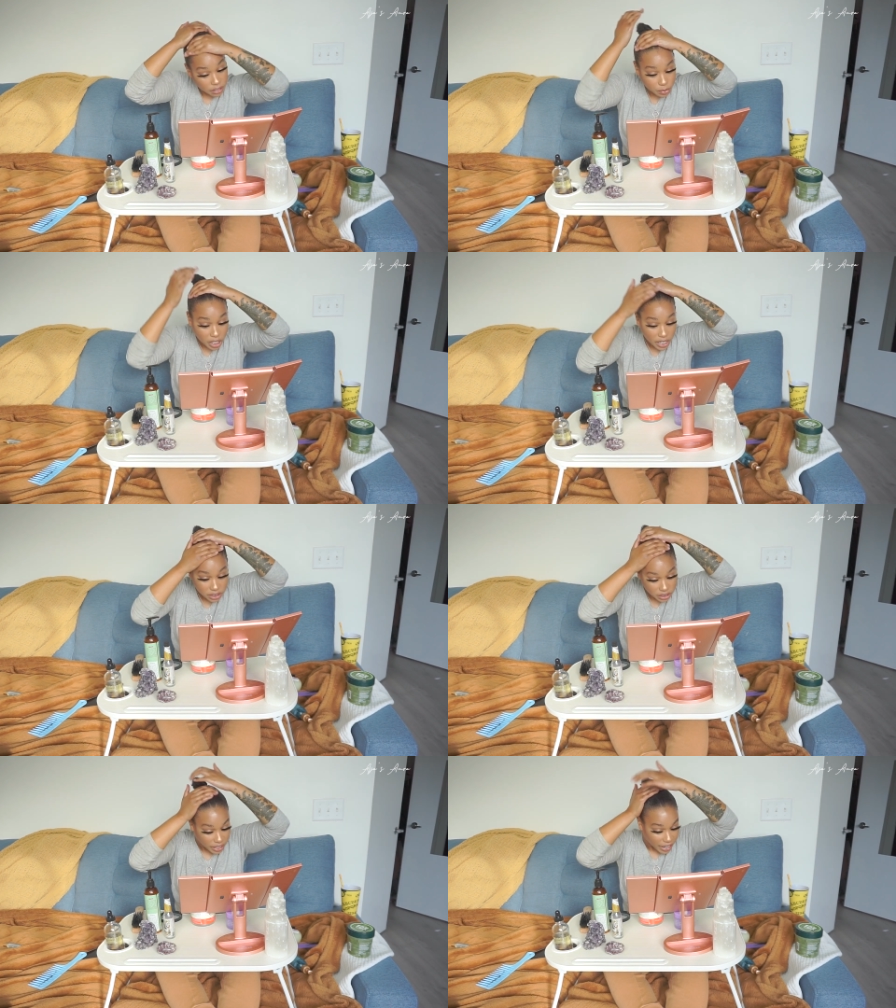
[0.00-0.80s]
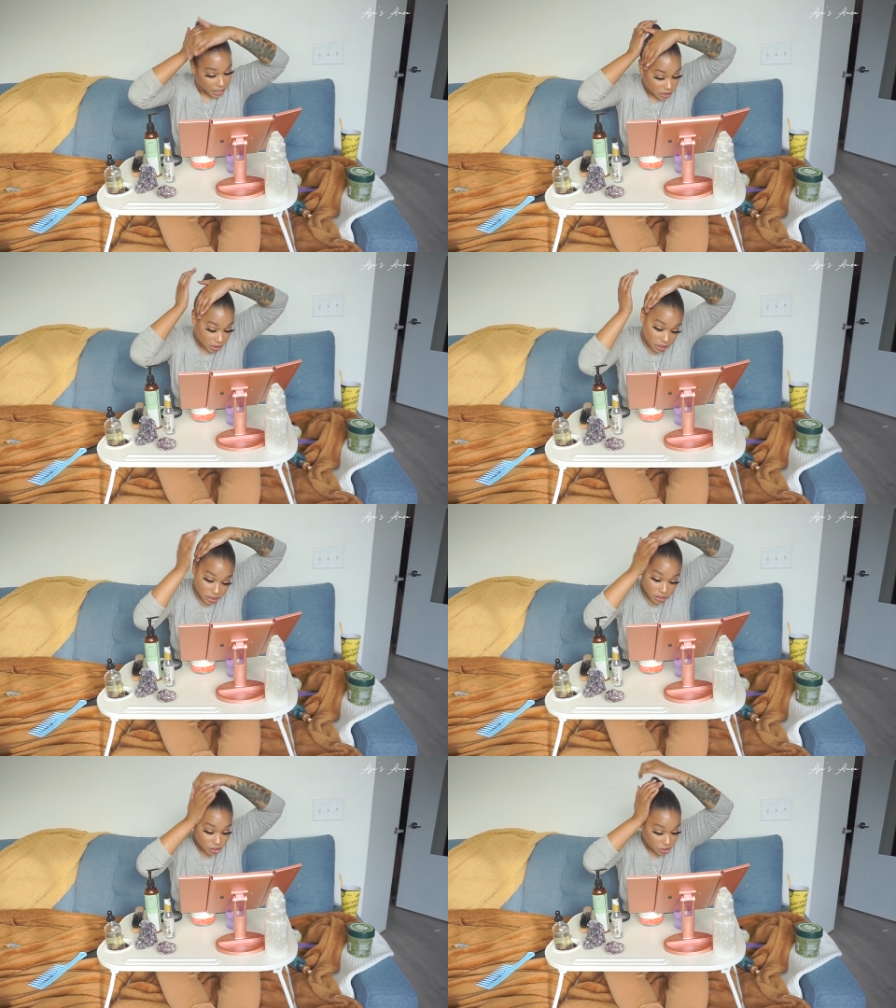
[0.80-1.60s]
depressed and anxious
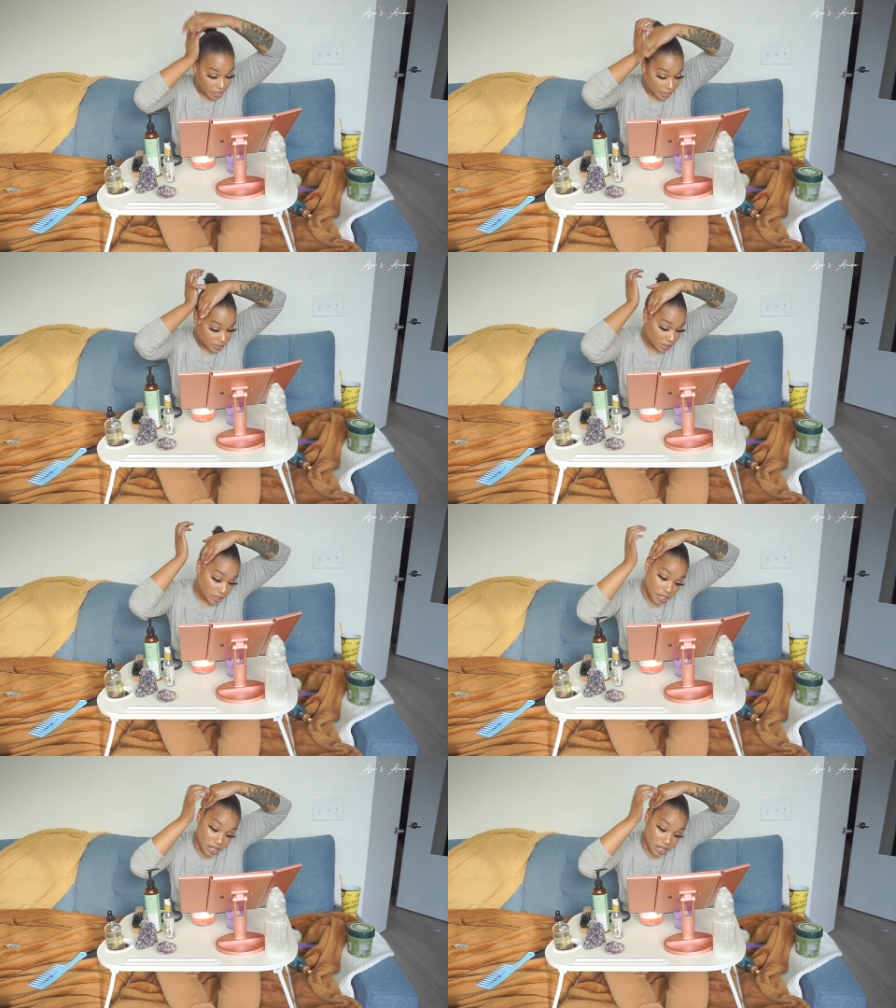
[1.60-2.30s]
and stressed and